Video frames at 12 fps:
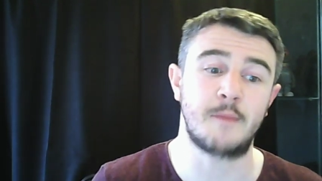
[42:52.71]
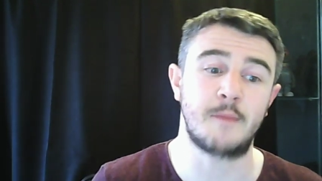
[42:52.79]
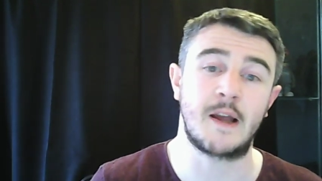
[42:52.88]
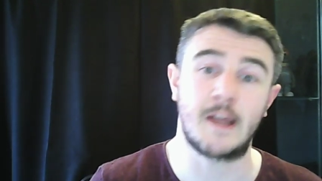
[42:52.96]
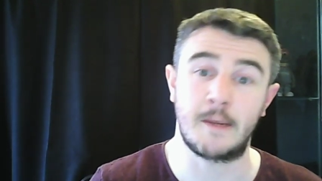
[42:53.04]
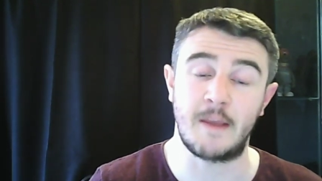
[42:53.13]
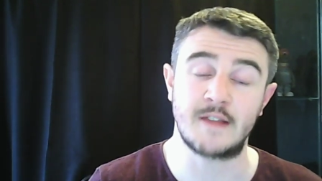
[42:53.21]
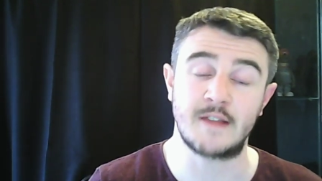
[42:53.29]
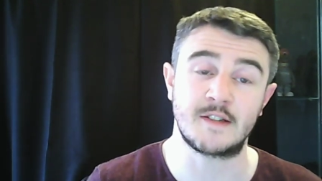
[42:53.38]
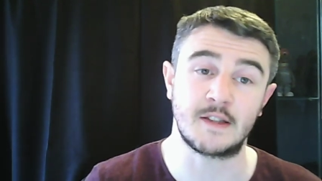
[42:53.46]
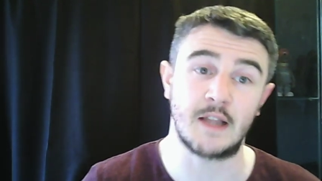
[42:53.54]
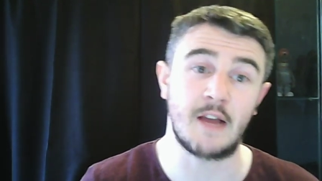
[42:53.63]

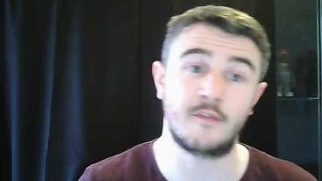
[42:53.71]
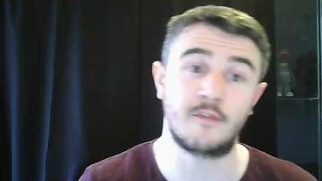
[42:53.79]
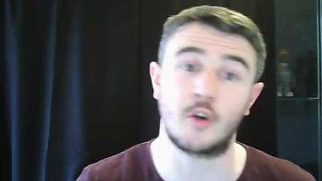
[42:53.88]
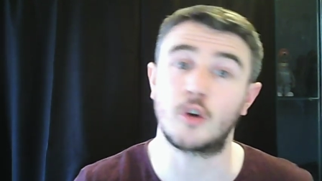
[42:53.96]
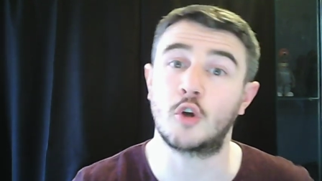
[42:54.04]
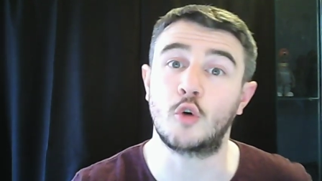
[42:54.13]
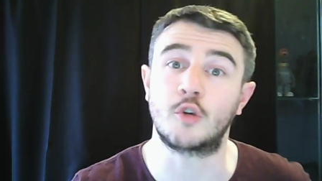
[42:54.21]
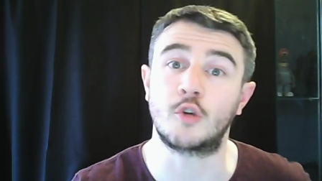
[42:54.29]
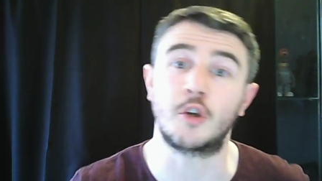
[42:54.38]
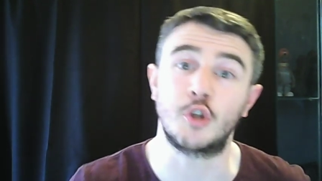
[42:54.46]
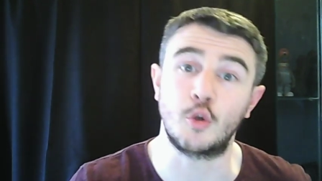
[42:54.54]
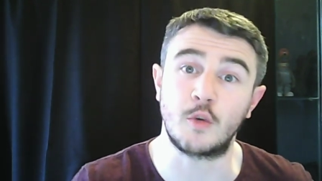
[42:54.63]

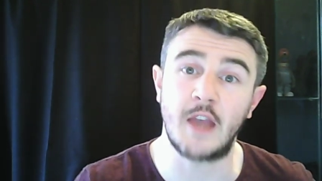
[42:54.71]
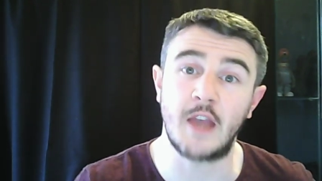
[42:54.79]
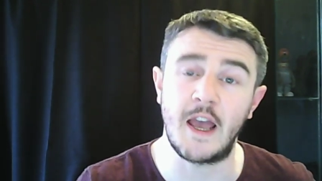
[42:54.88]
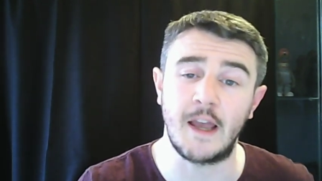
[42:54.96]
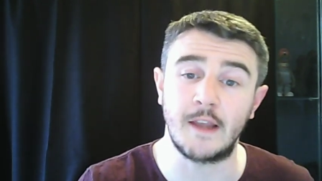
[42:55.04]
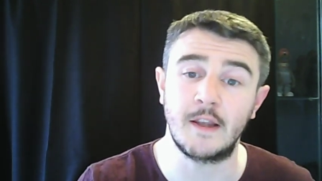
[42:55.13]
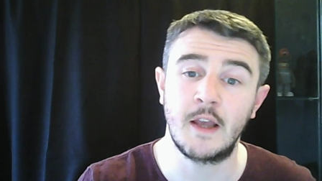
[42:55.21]
myanimatedlife.co.uk,